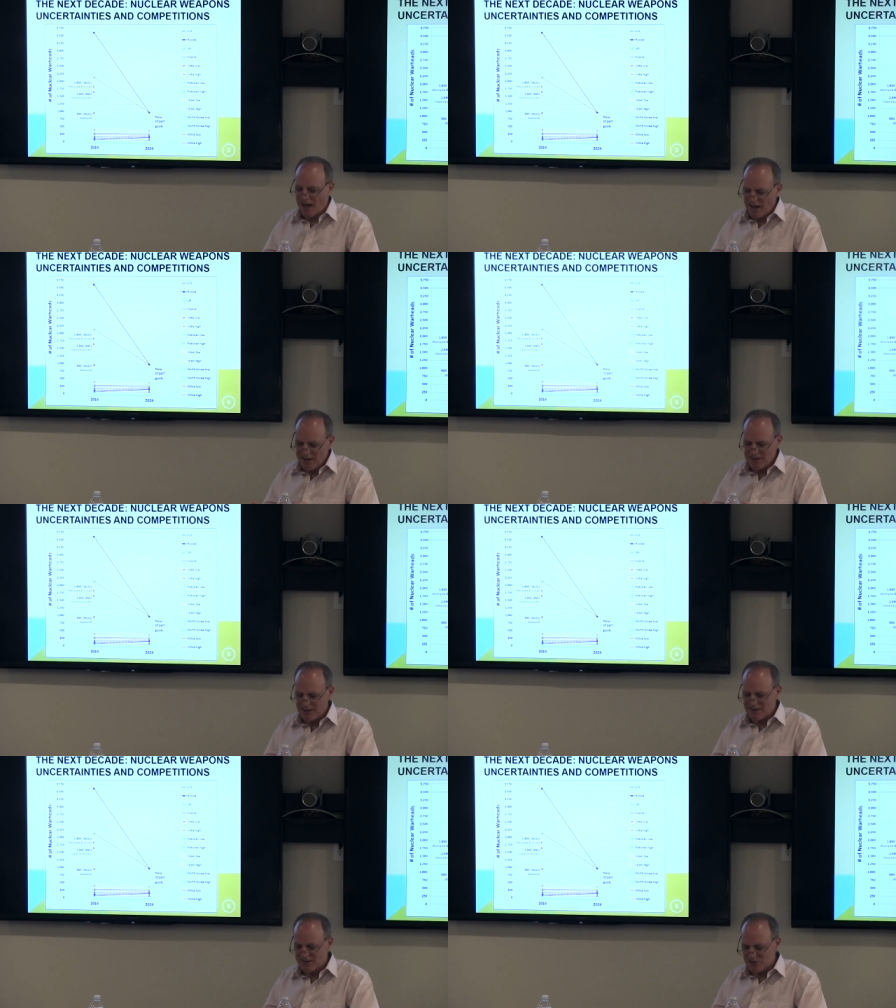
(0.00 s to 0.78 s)
I
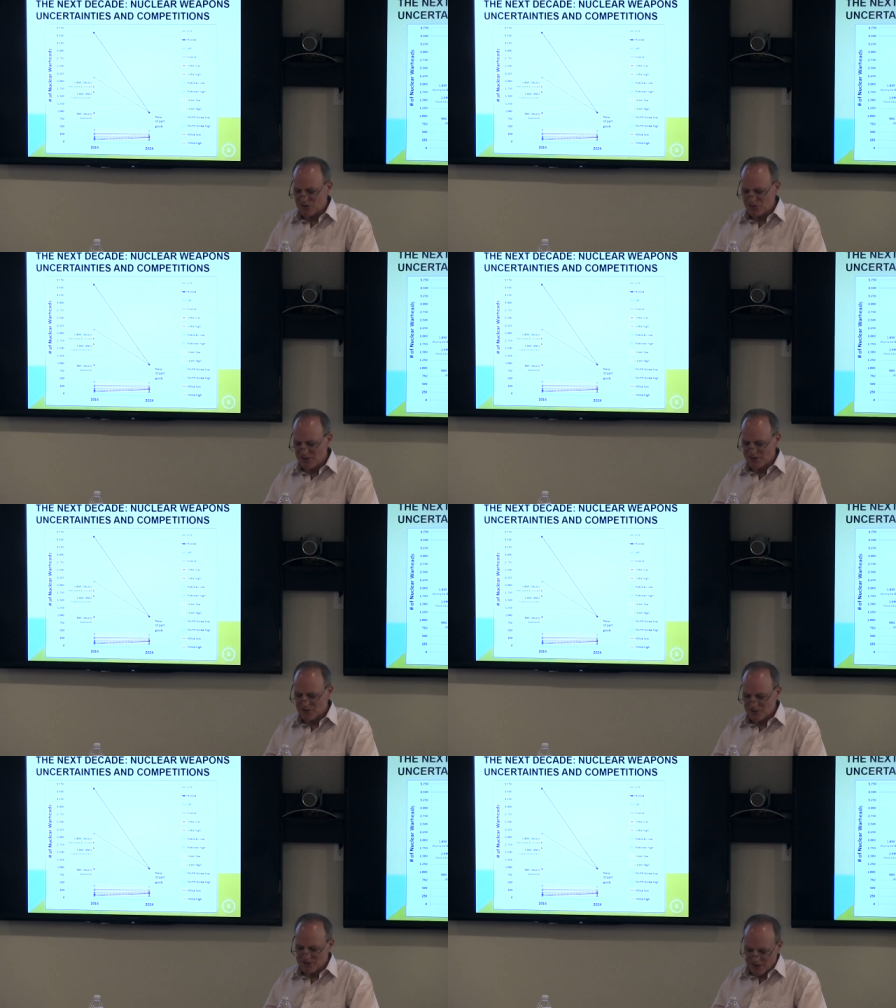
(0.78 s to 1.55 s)
think the short
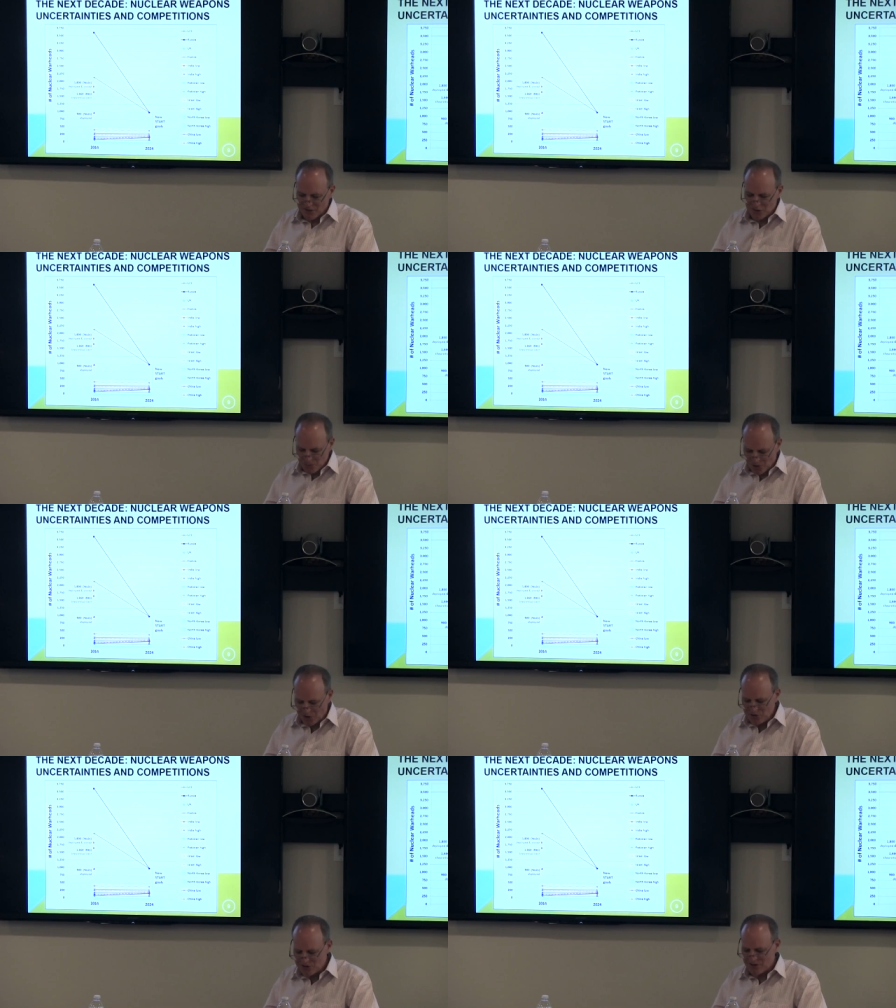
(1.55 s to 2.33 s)
answer is not so
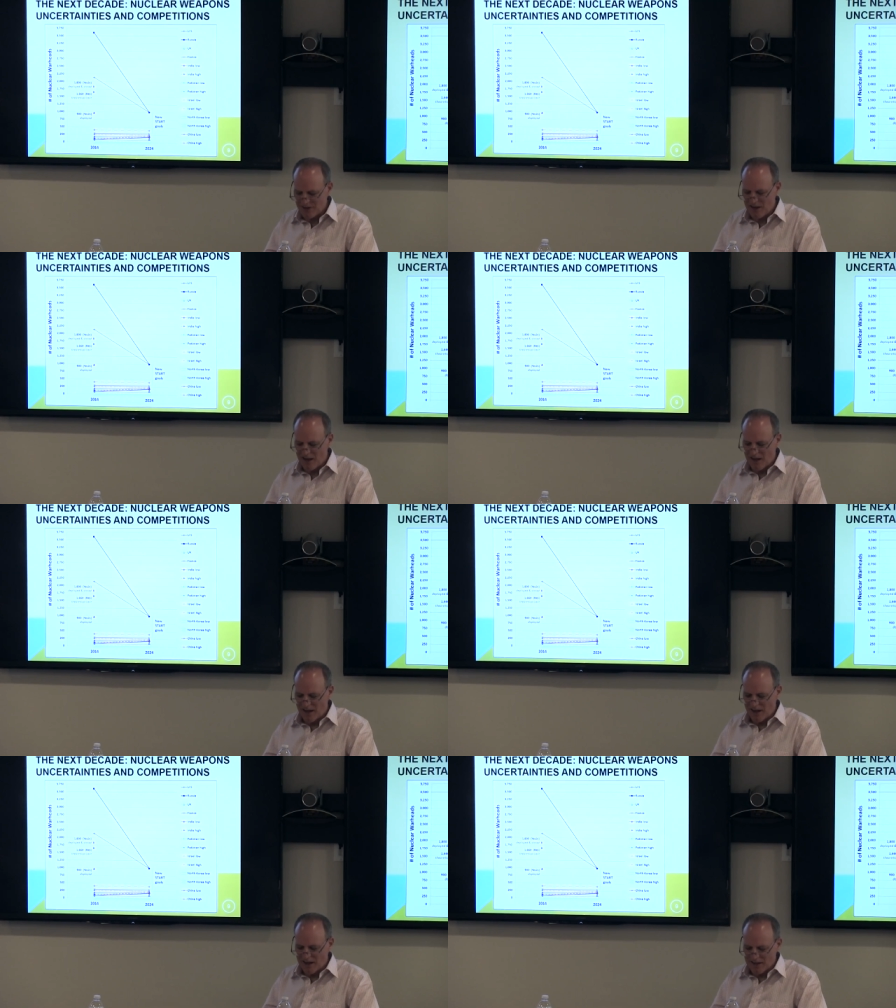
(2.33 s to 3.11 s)
much.
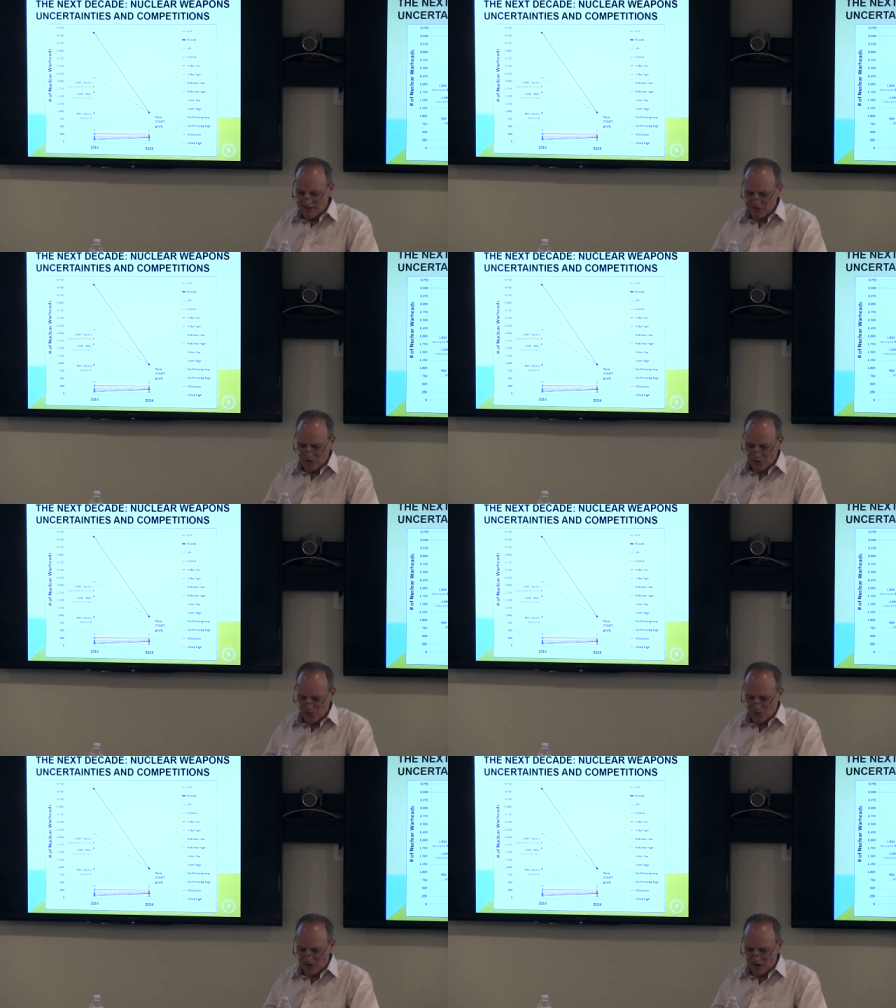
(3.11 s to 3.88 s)
Mm. And
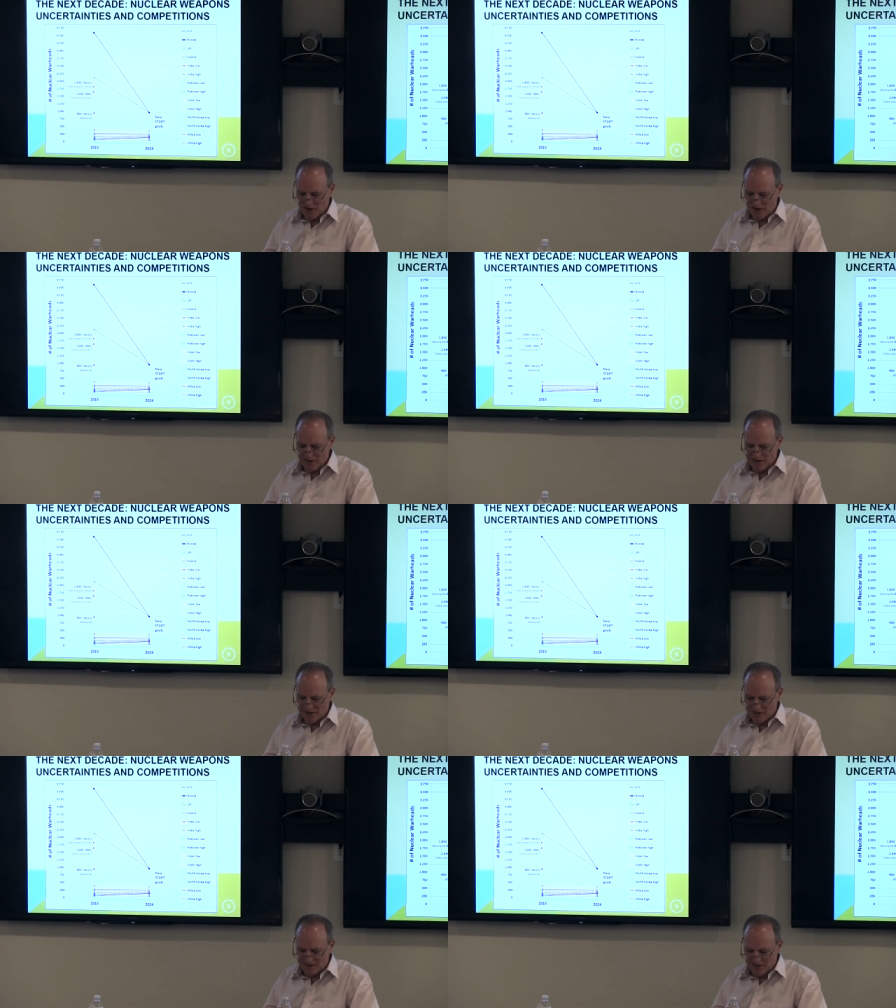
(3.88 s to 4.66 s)
so
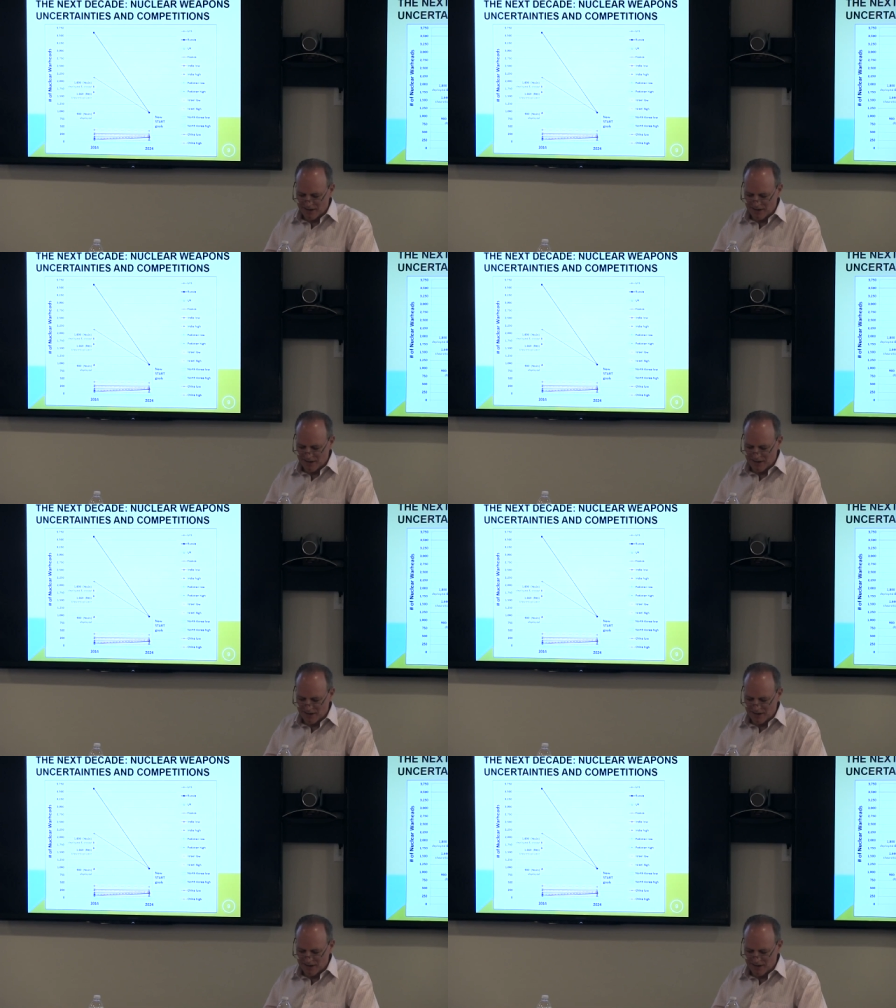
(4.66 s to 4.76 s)
uh,